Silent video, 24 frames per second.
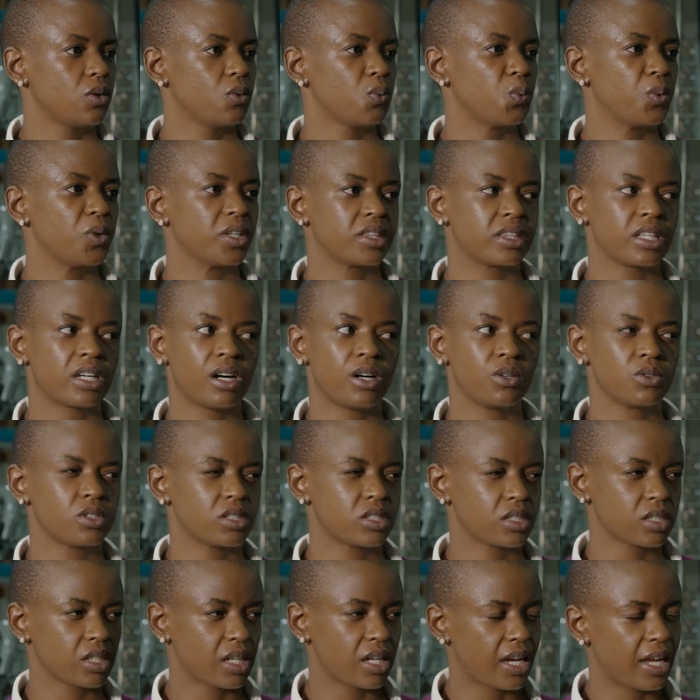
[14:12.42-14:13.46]

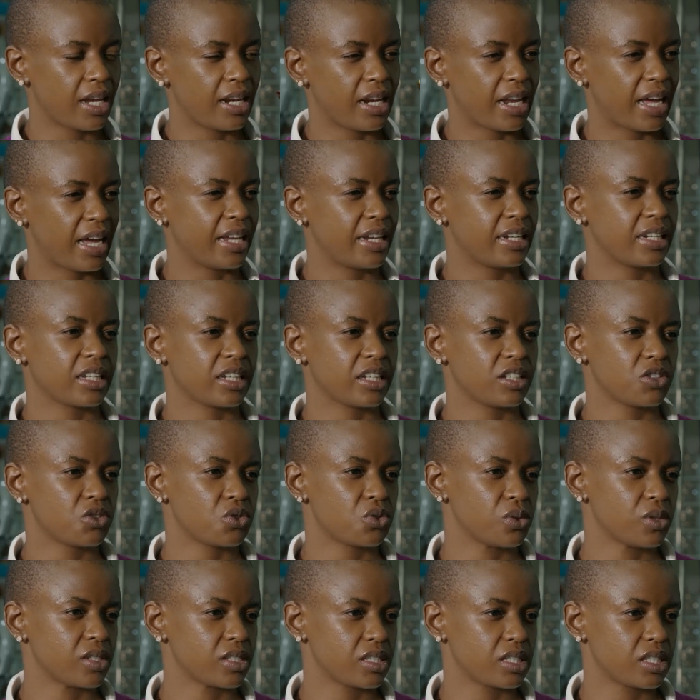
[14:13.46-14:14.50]
without aligning it
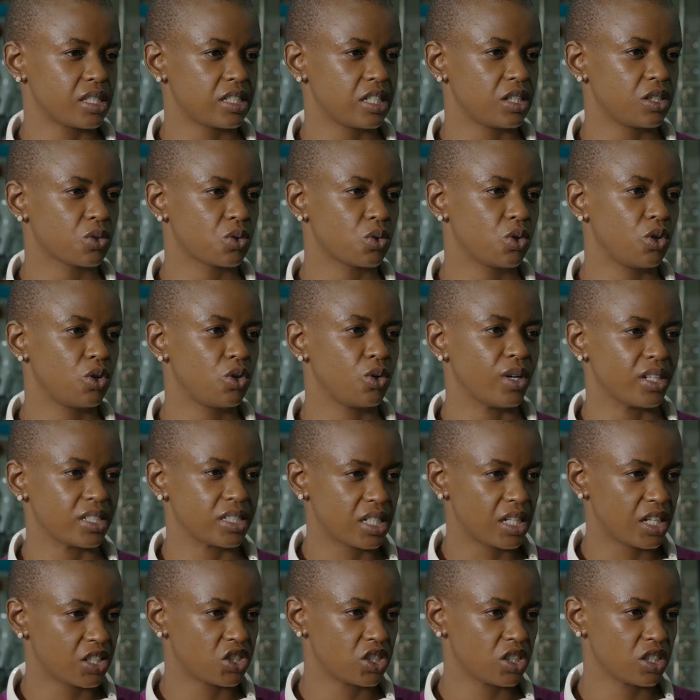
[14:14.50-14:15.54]
to a certain goal or
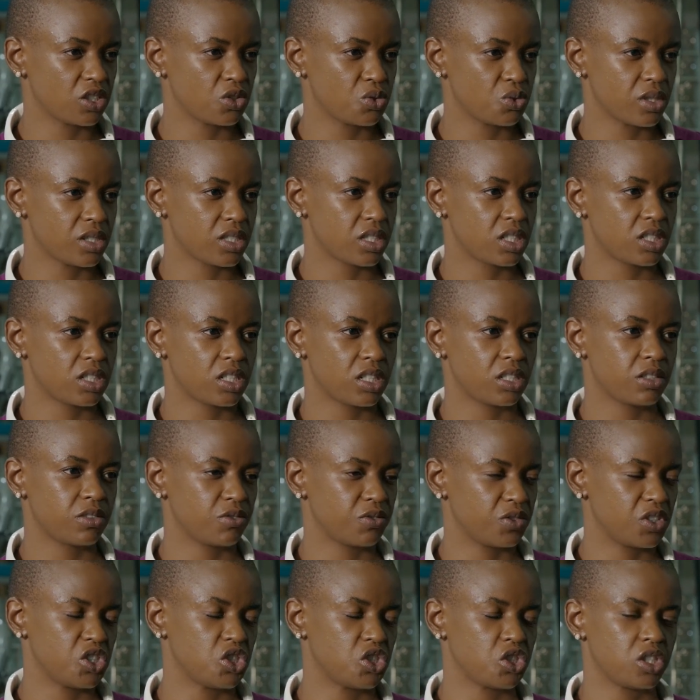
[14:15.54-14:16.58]
attaching it to a certain
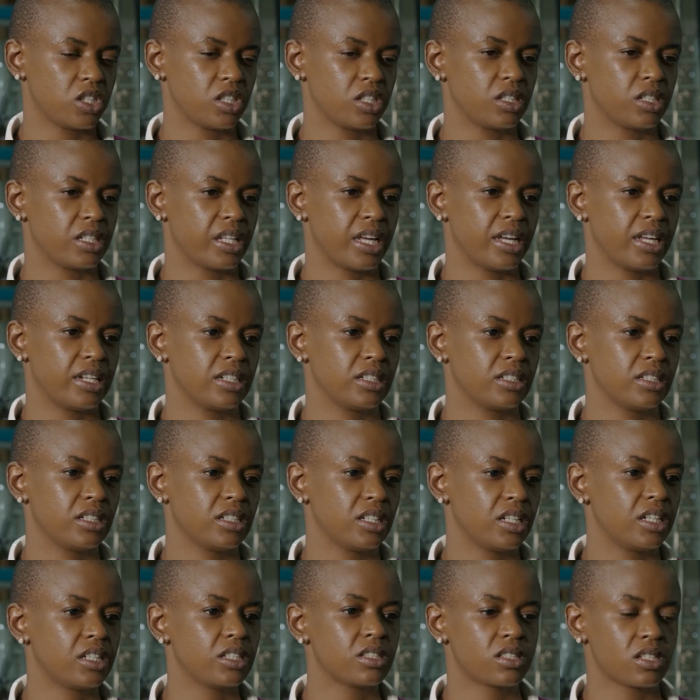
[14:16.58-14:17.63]
vision, then
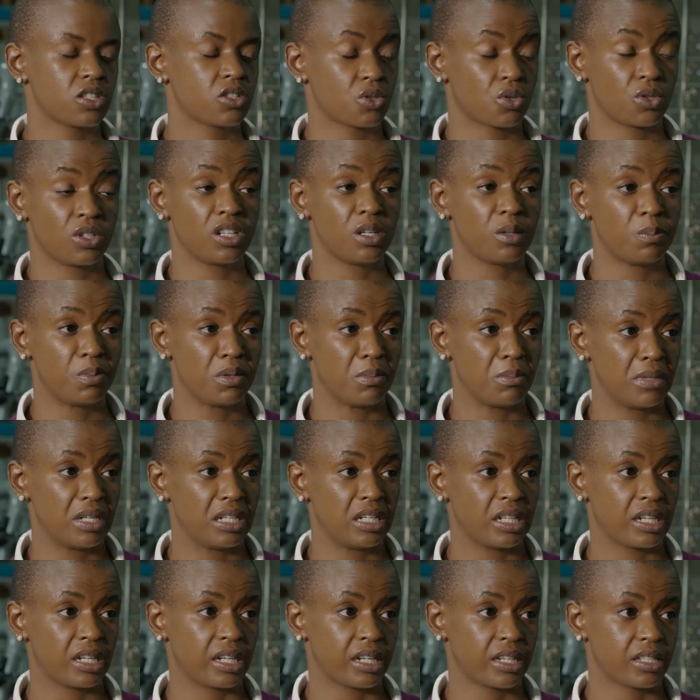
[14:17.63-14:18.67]
it's gonna be
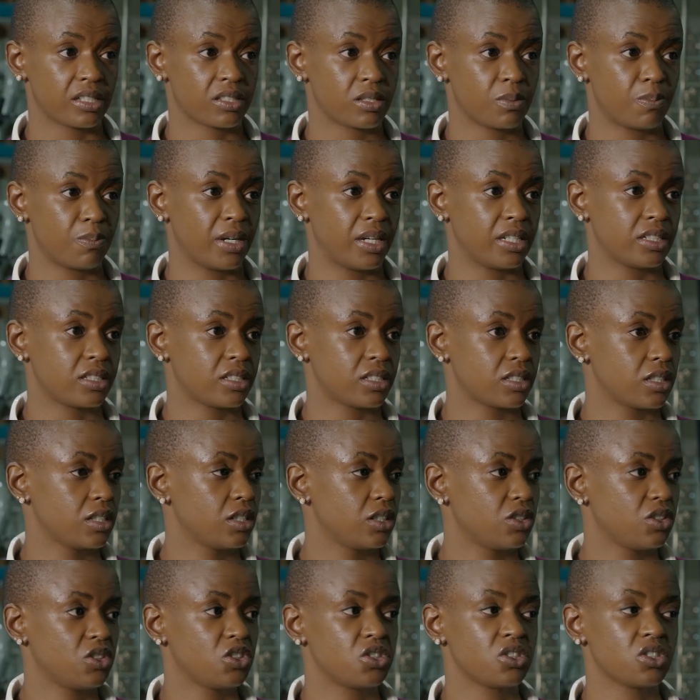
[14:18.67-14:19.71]
meaningless. But
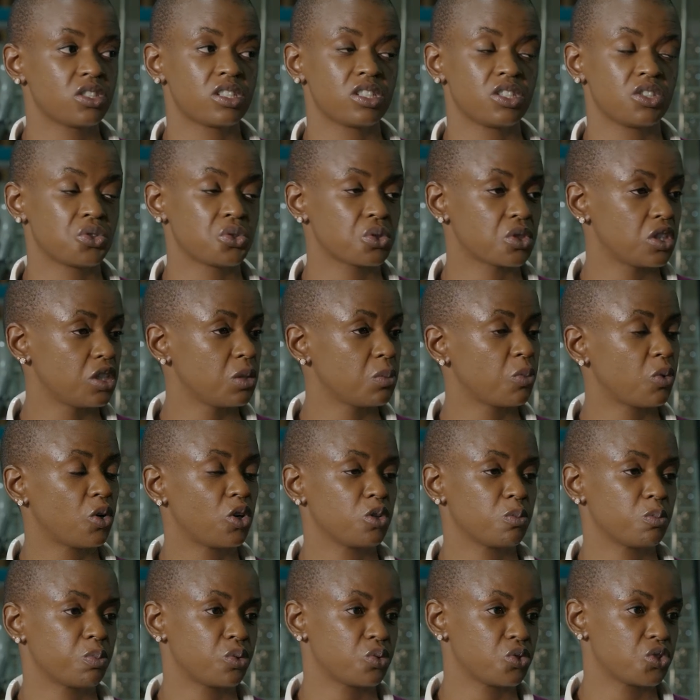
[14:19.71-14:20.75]
you just need to keep
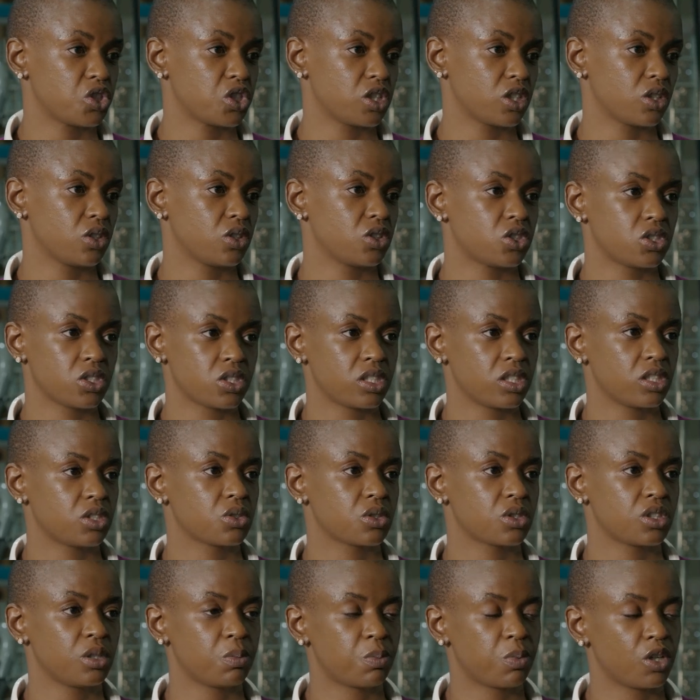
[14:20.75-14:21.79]
on pushing. You just need to
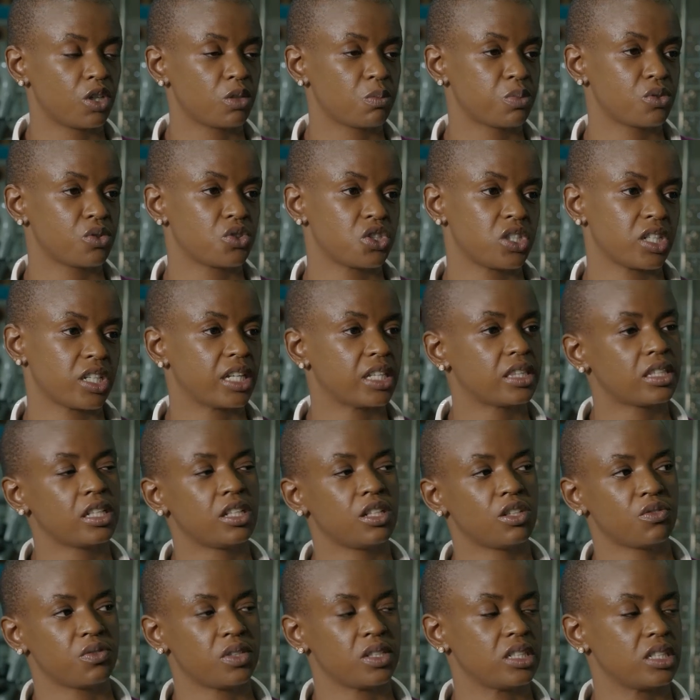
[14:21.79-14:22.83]
keep on pushing. At the
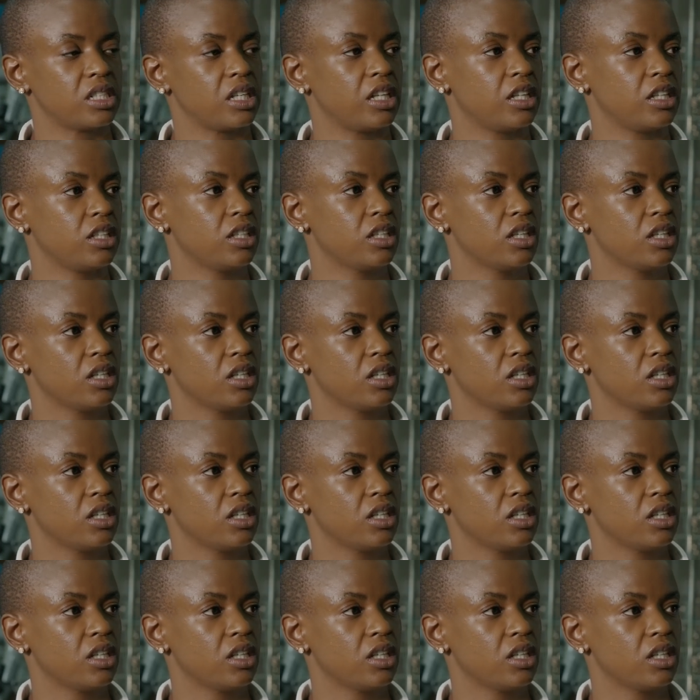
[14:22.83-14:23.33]
end of the day,